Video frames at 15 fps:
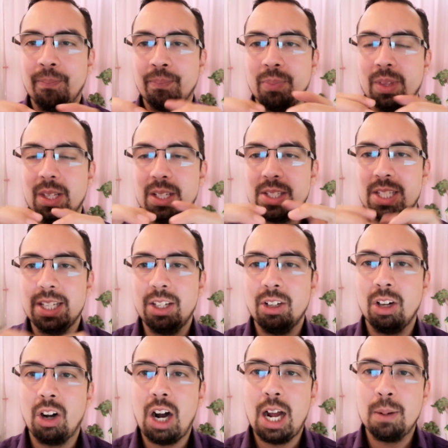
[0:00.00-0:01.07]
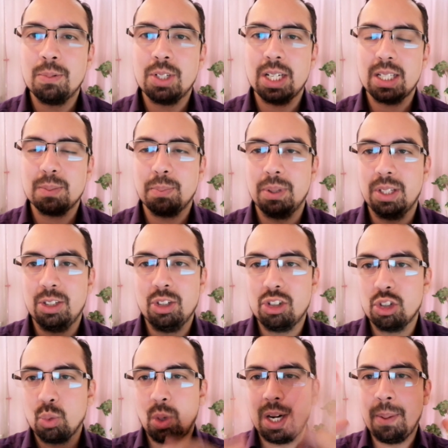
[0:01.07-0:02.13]
the singular objects, but you just
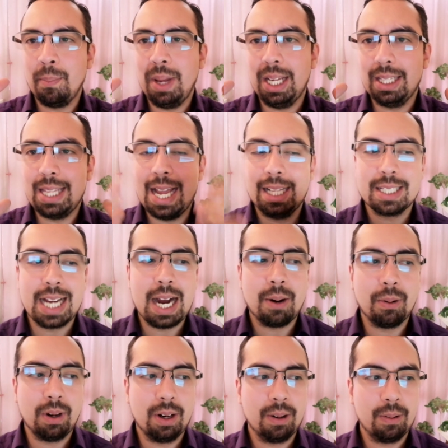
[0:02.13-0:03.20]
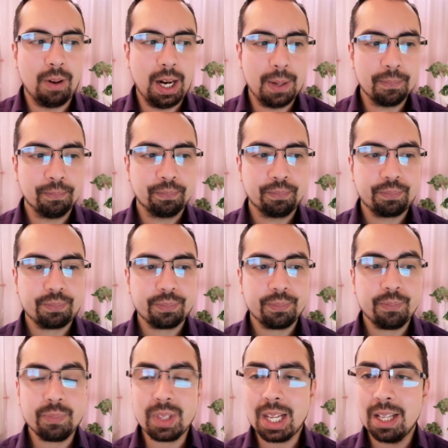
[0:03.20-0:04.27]
want to make that tower, right?
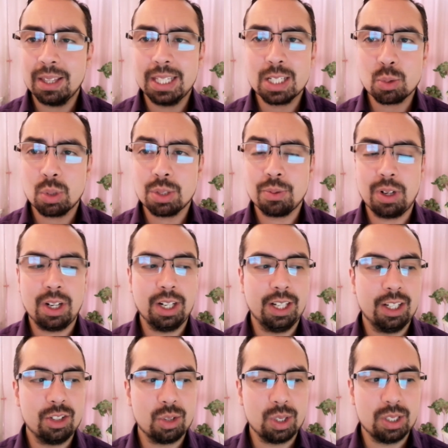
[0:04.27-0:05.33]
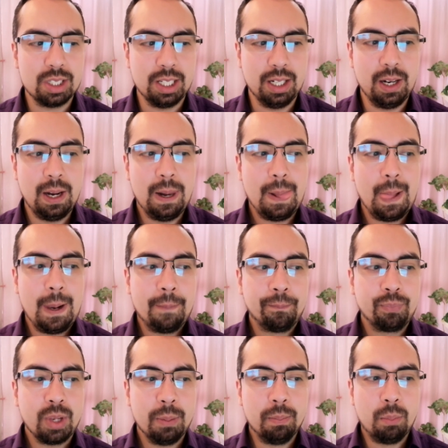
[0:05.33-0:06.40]
This one's very interesting.
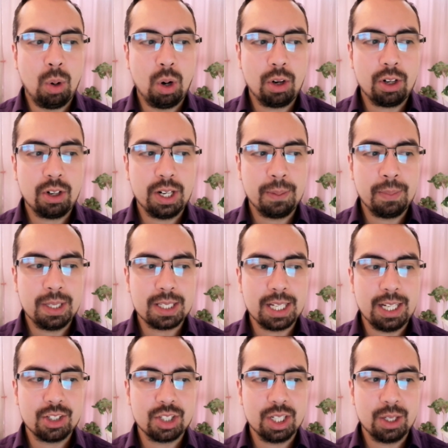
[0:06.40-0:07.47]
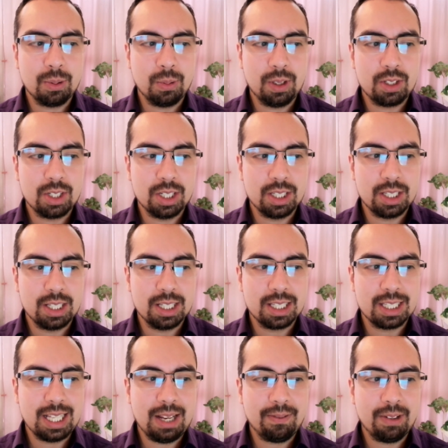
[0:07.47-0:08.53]
Mortar imitation, which is the
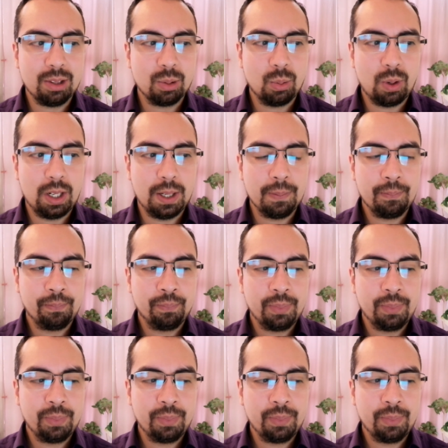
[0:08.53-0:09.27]
seventh one.